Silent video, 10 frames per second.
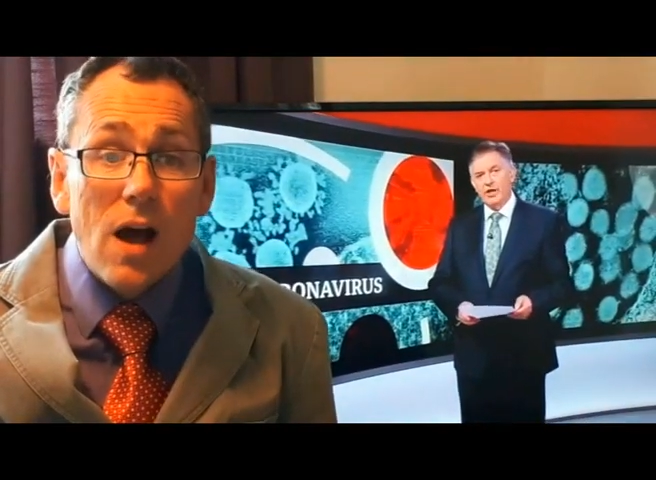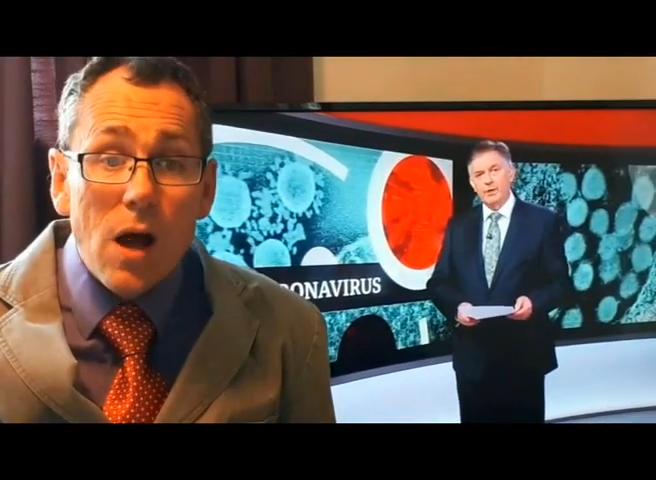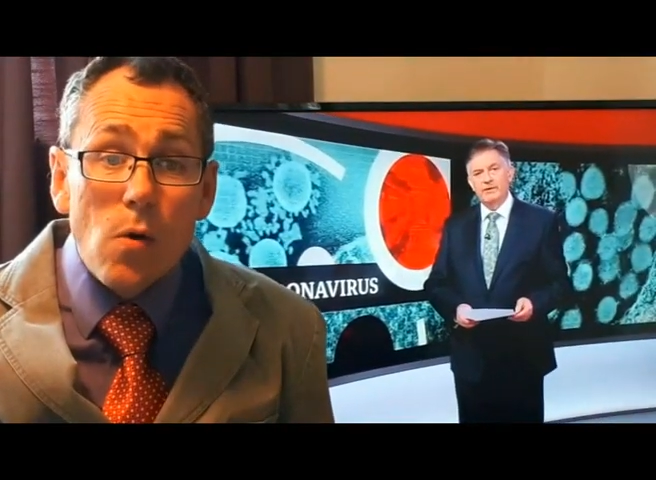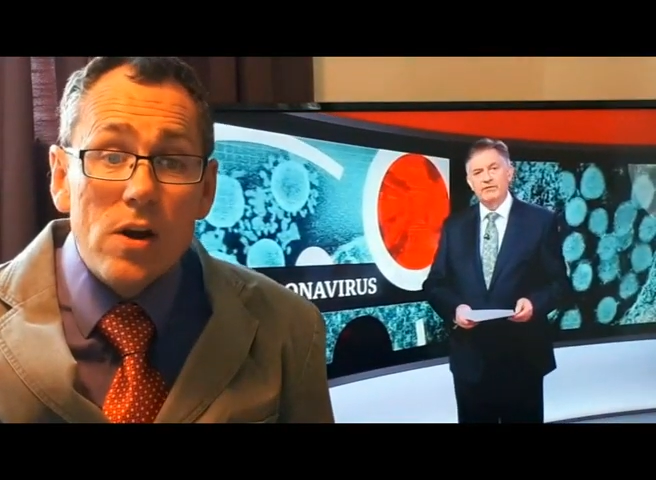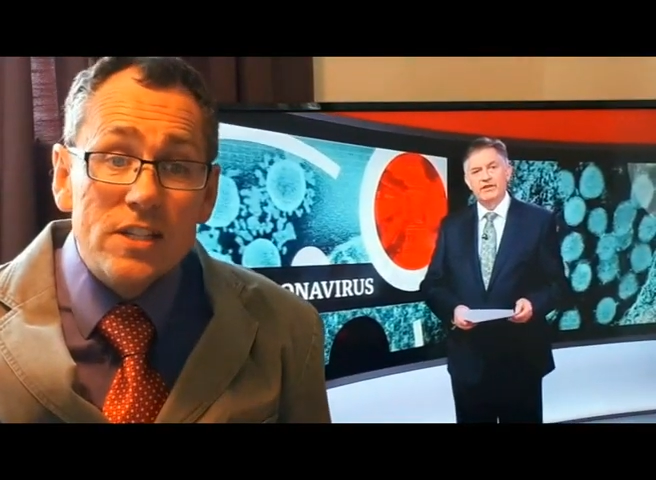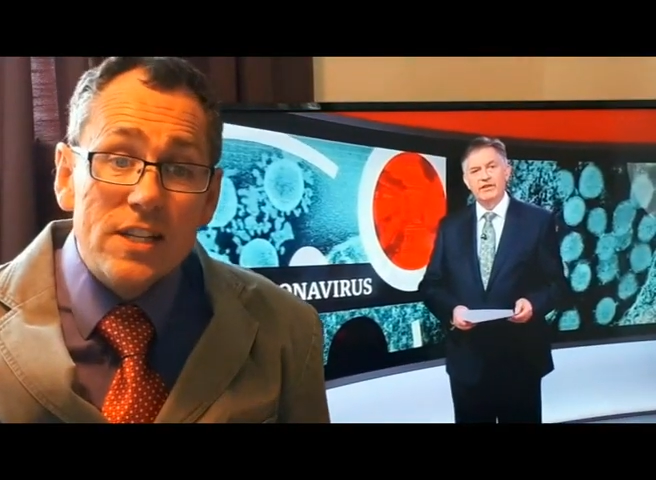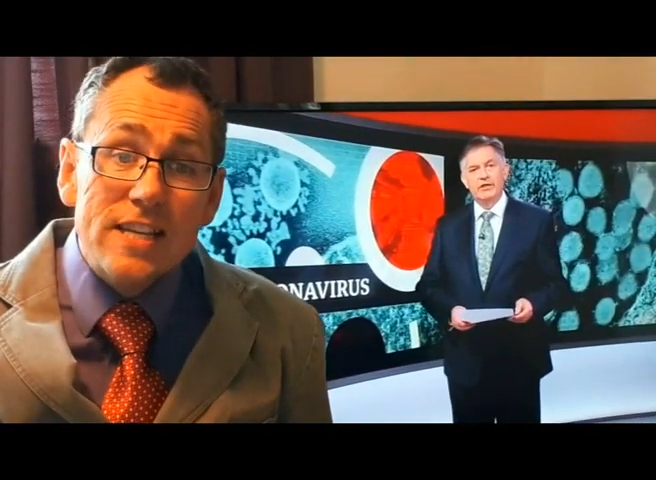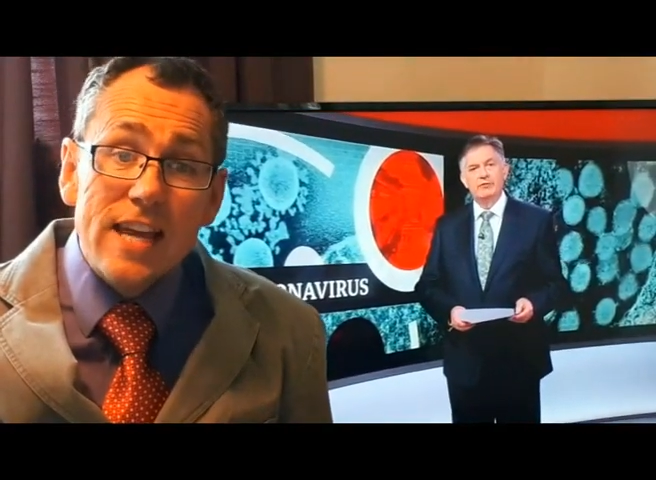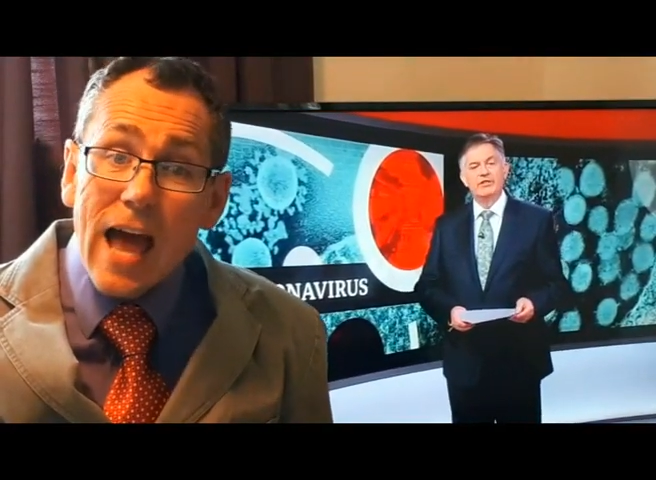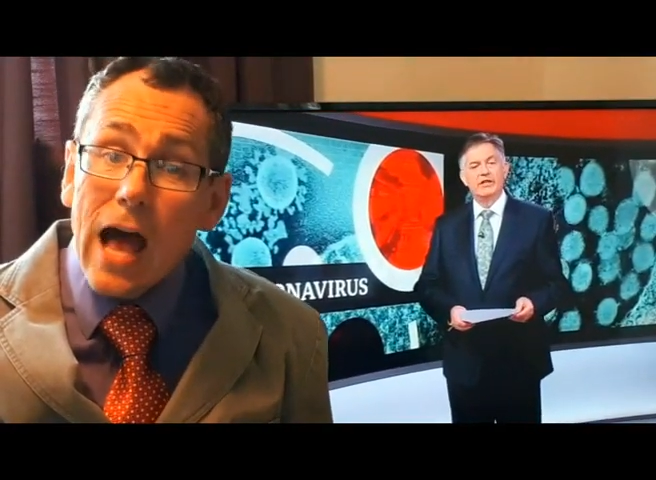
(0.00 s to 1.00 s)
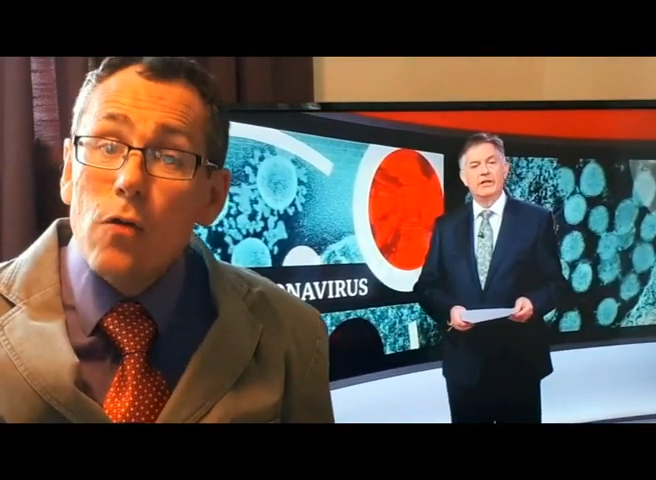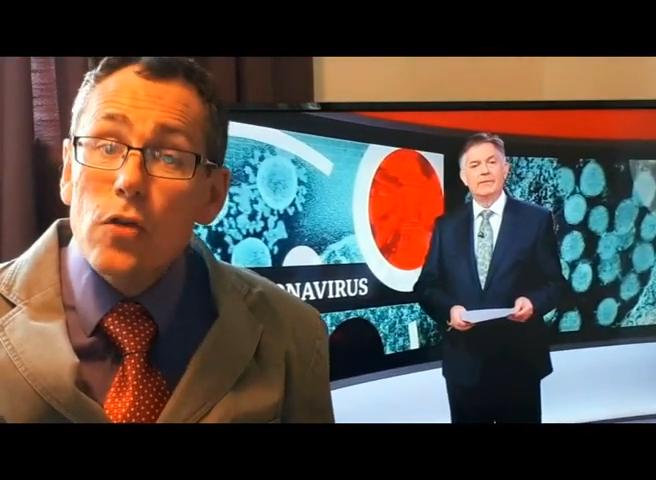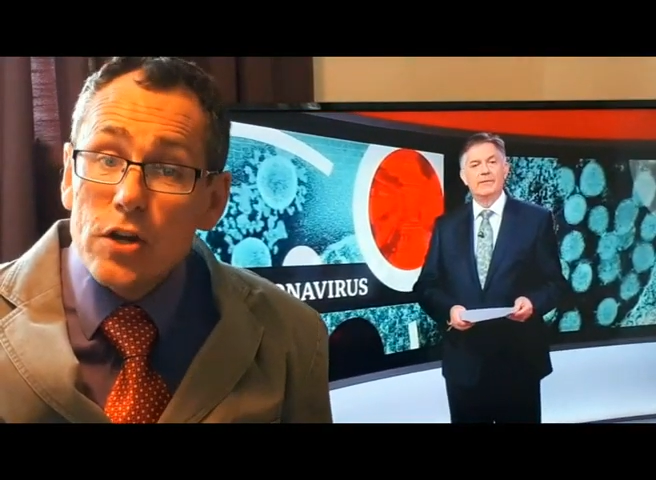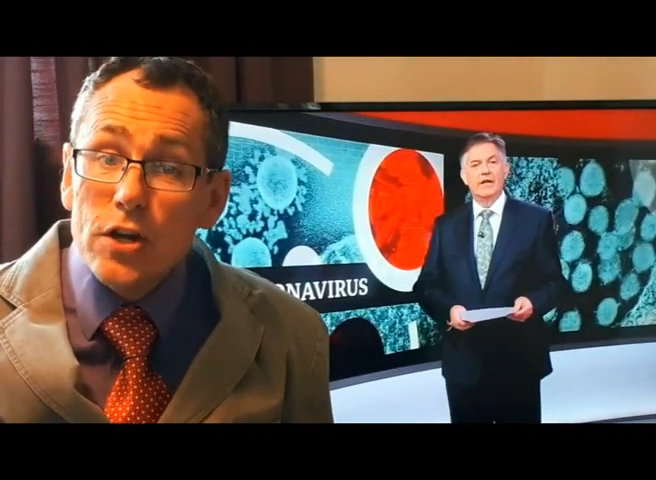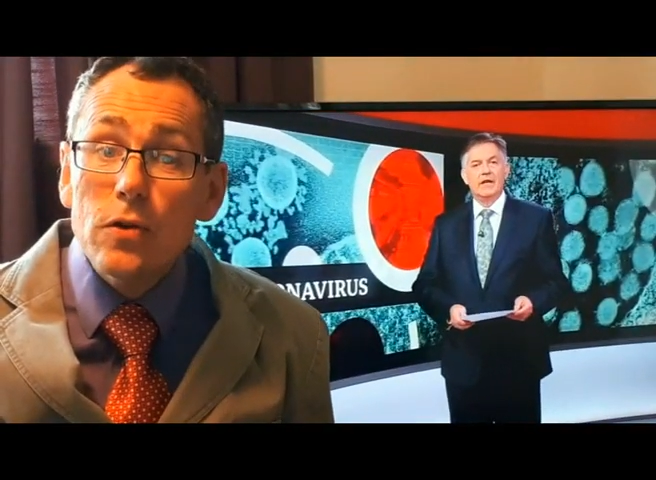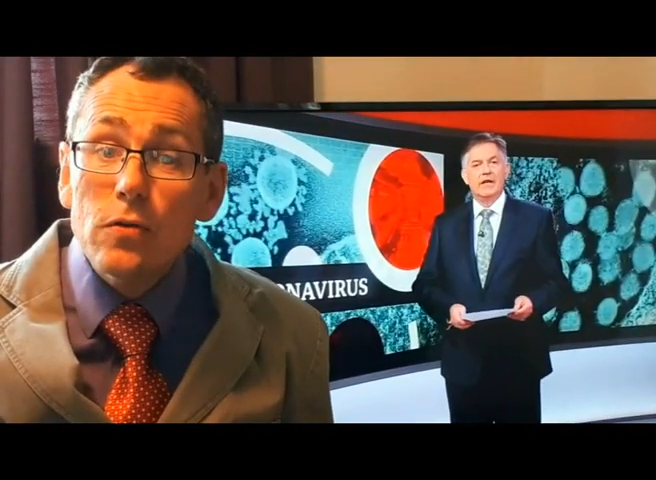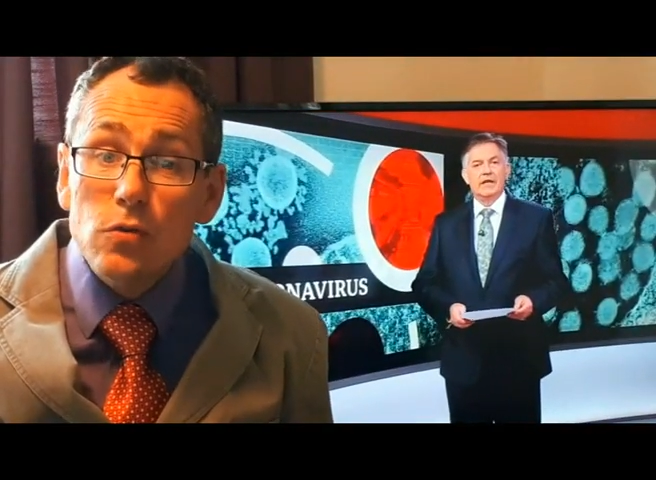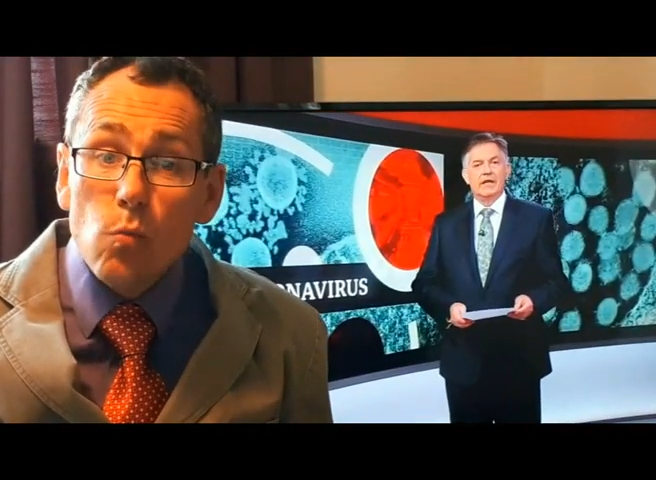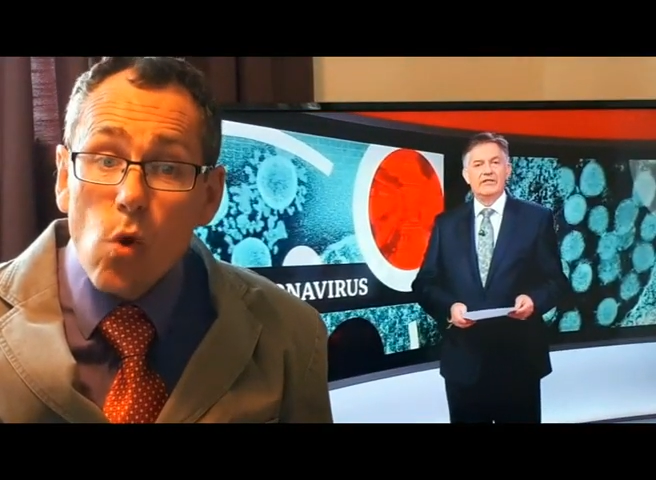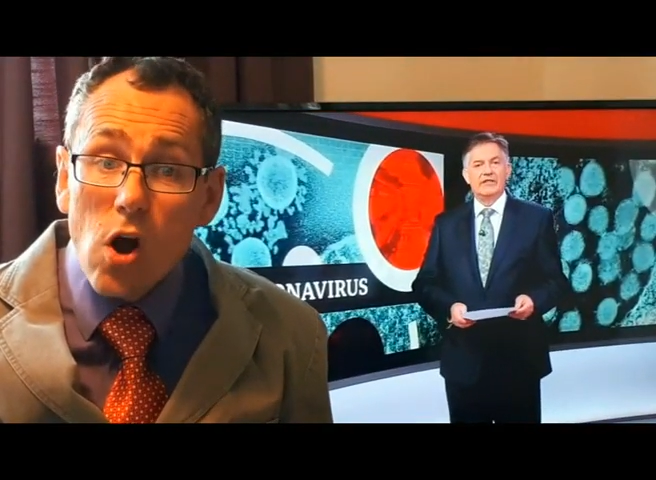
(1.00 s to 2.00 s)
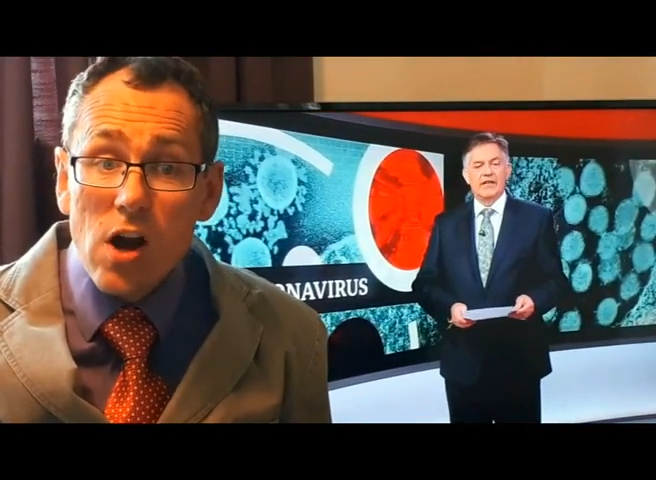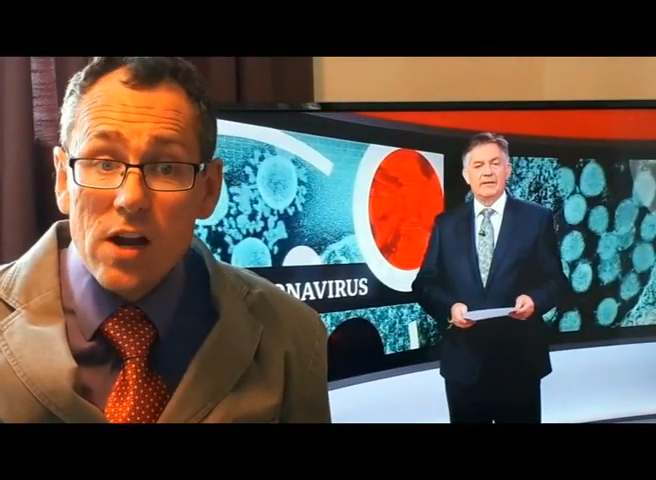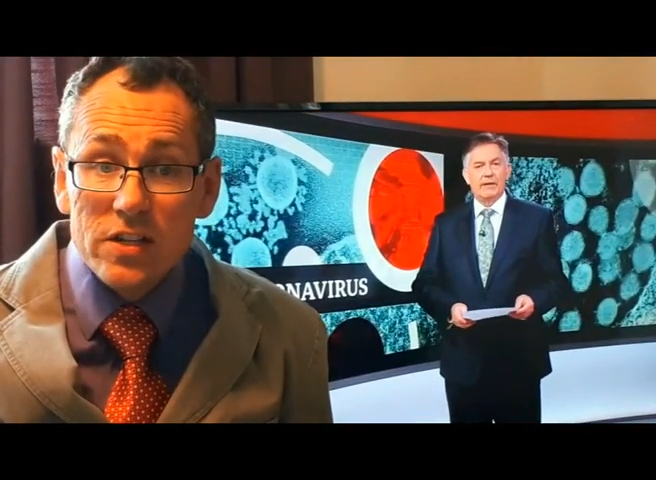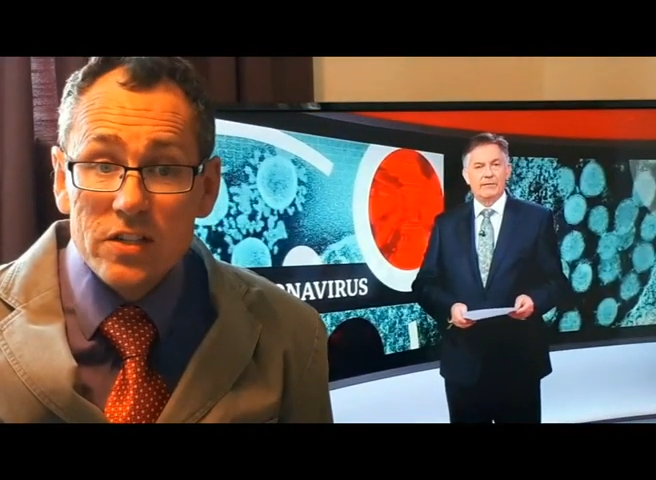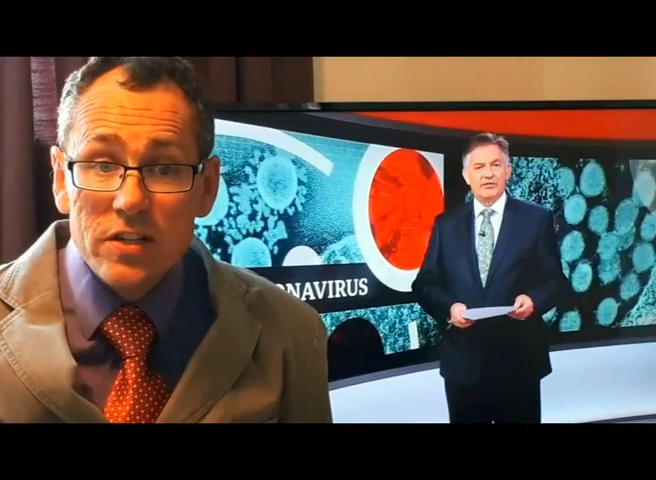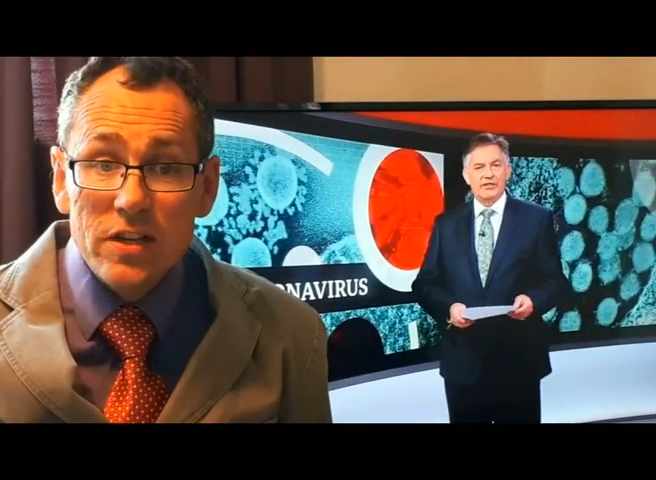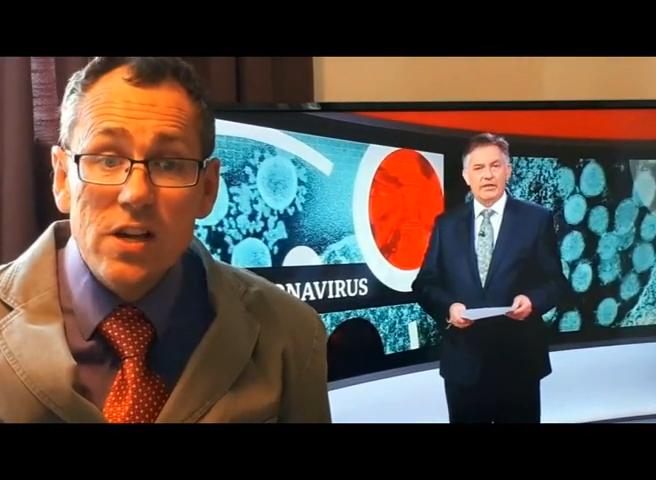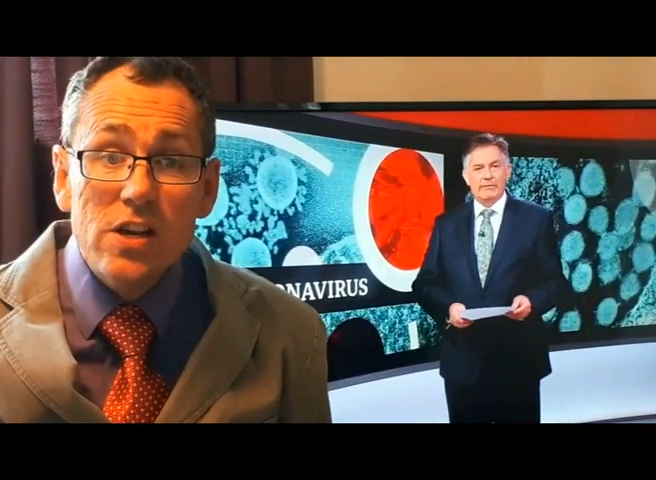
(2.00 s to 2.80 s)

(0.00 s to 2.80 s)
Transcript: I want us to see how the news works